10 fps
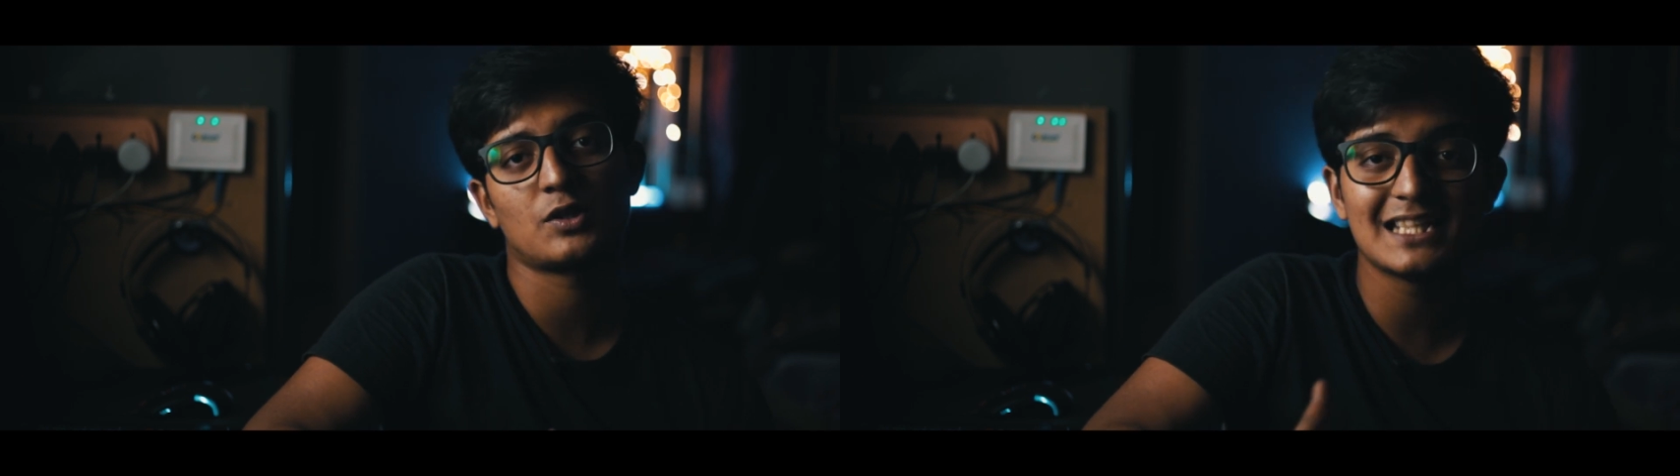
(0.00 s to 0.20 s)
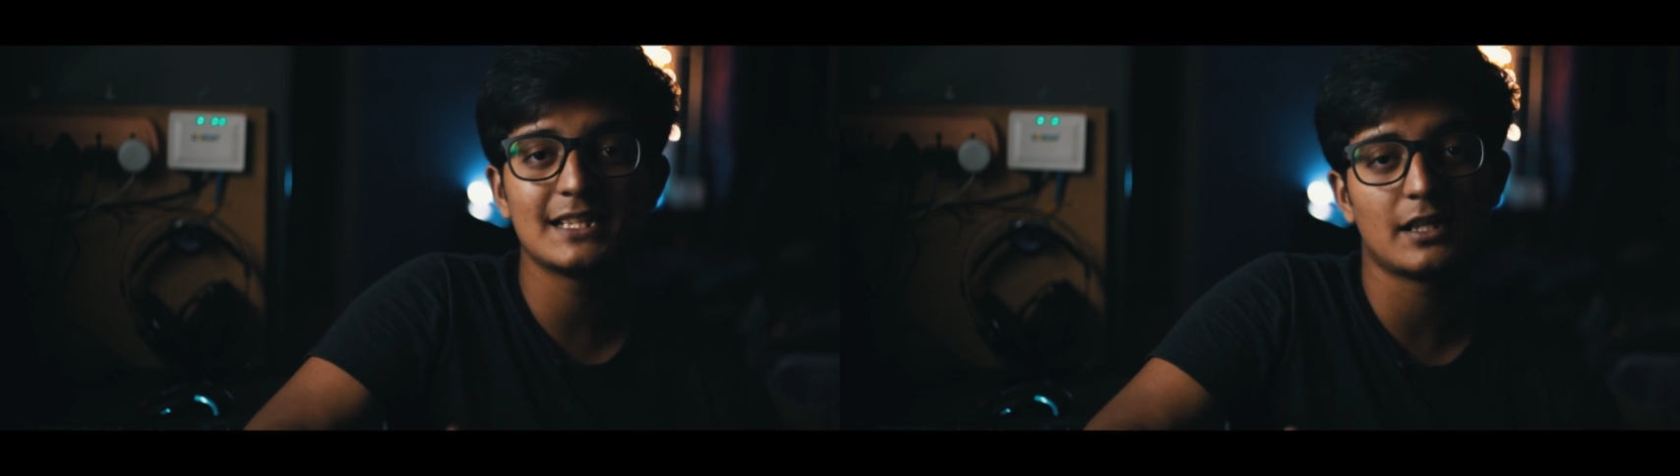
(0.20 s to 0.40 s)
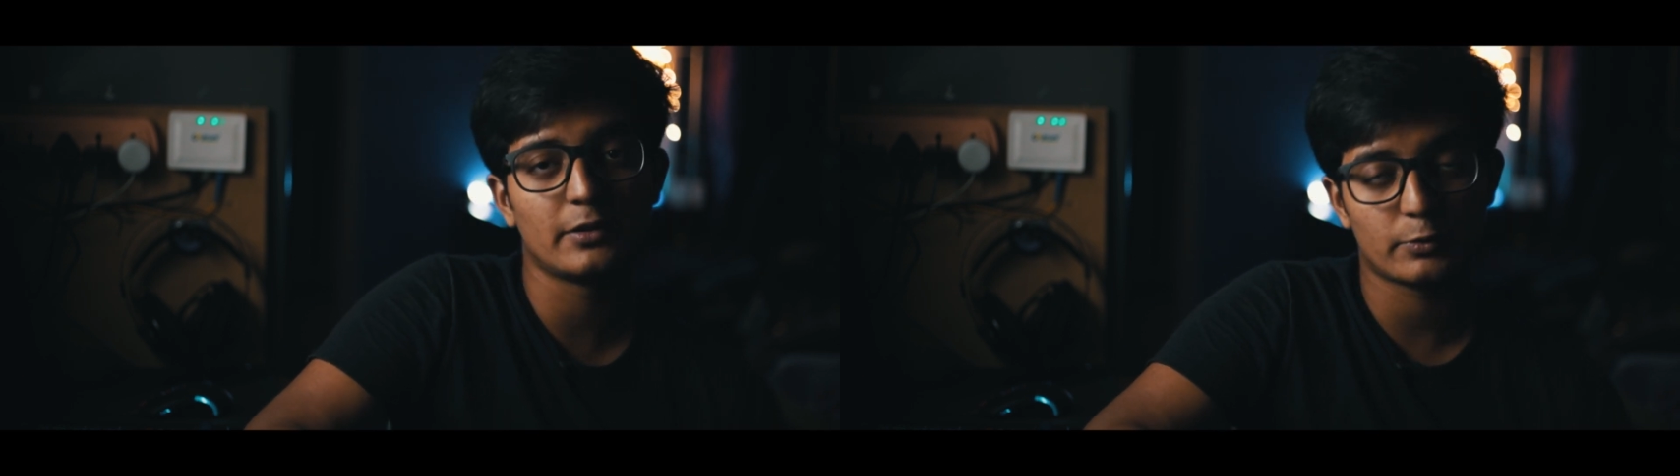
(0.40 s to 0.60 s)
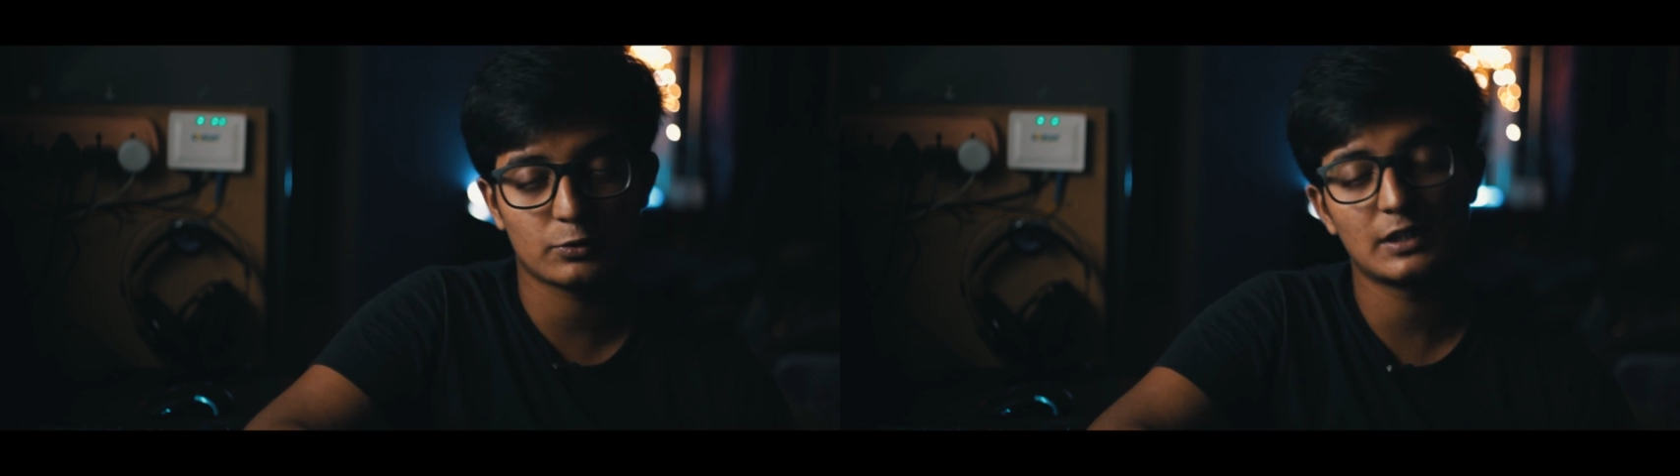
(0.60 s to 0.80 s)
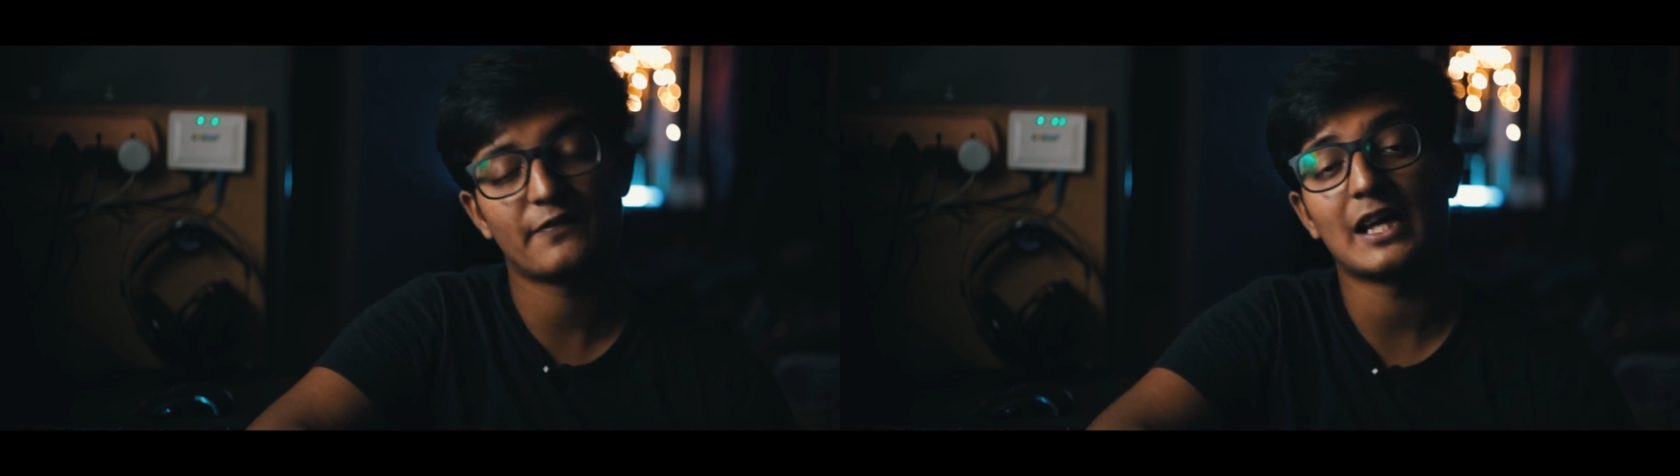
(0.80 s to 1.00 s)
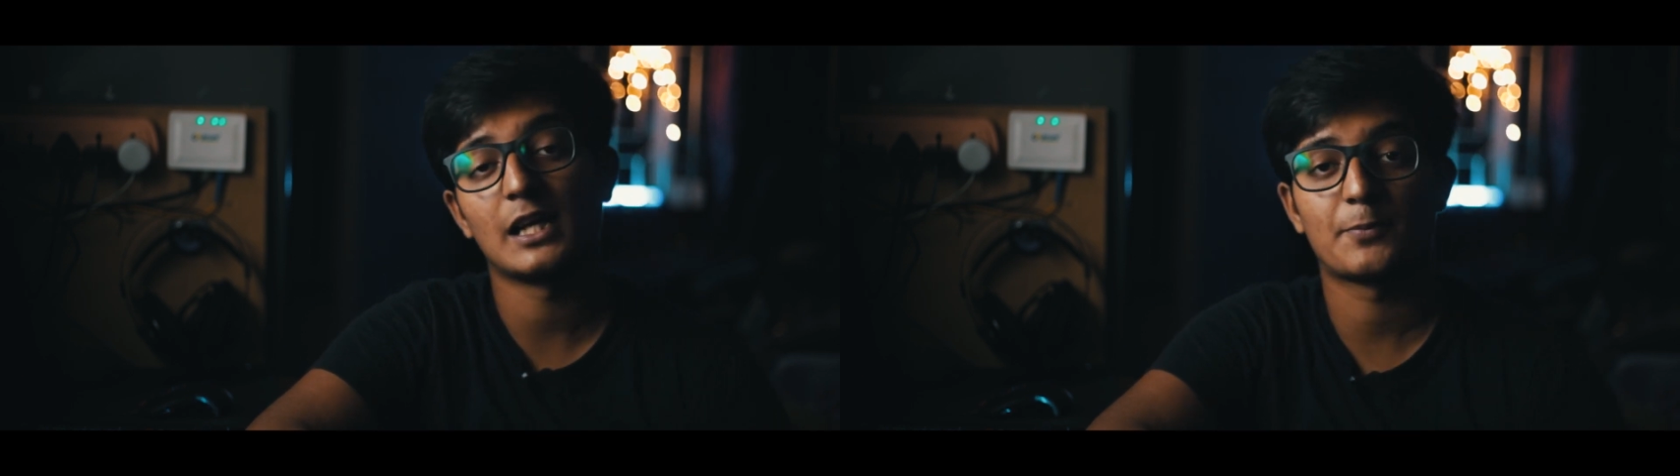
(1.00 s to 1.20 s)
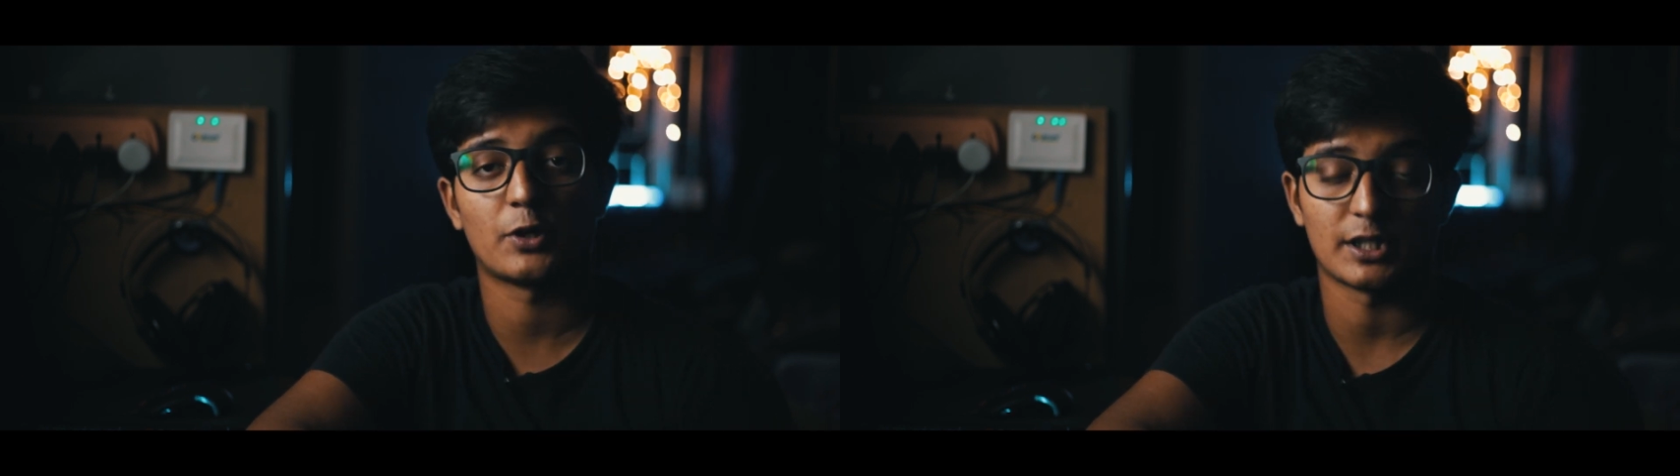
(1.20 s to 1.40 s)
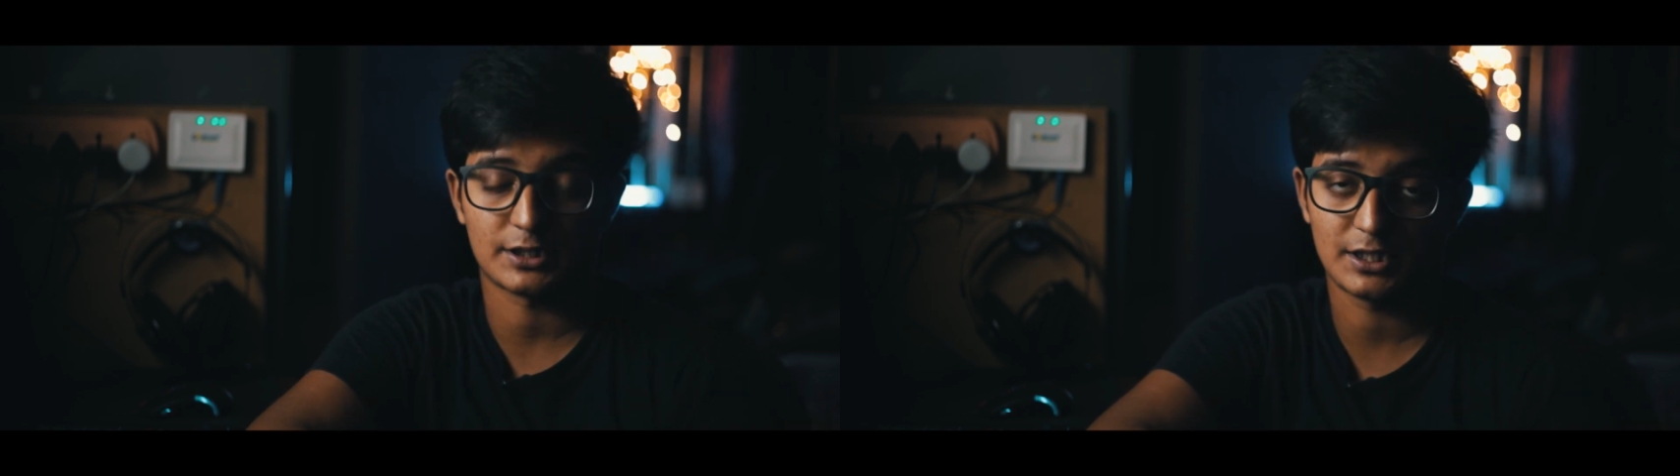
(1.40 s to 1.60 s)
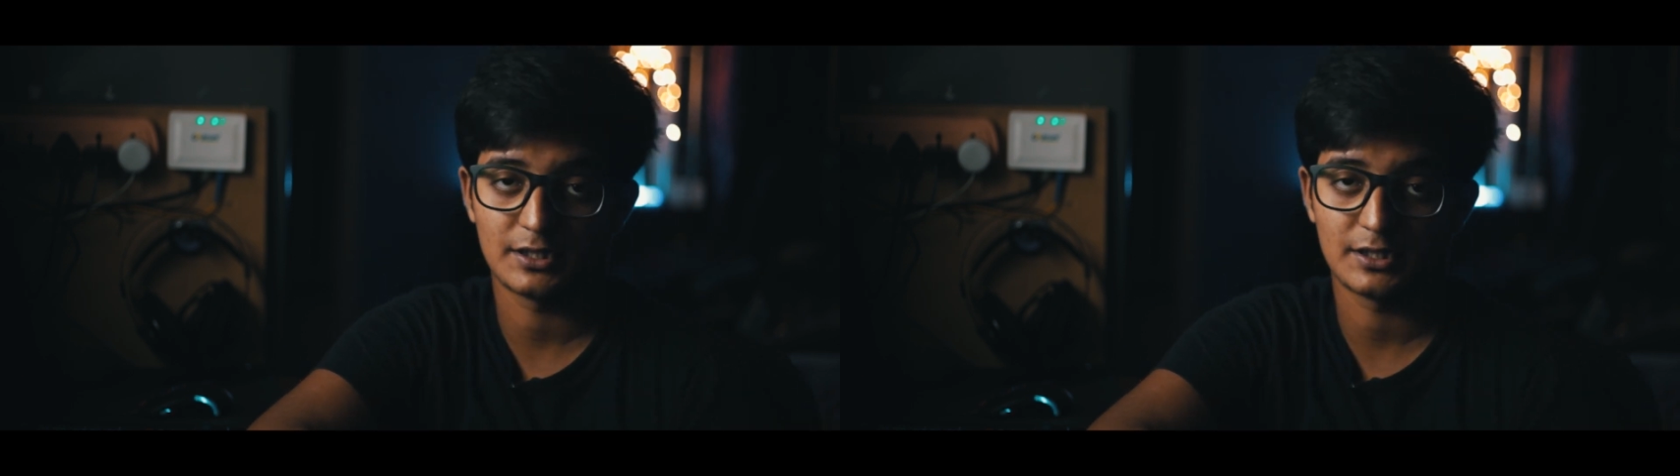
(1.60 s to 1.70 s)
cleaner look to the final product.